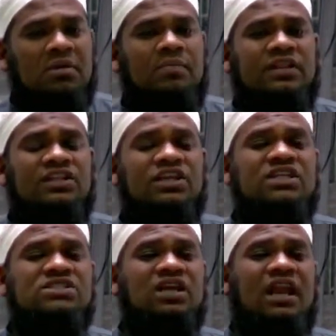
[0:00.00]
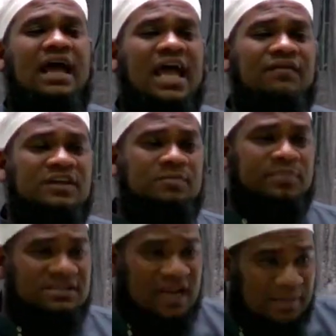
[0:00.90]
Remember that each salah
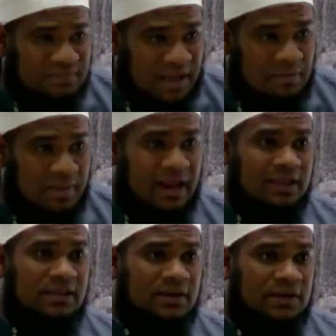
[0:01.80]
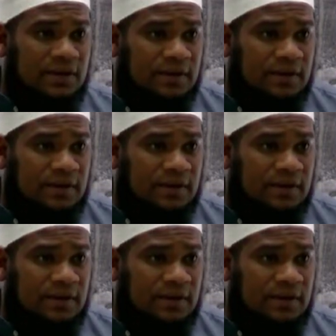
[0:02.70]
have a prescribed time, am I right?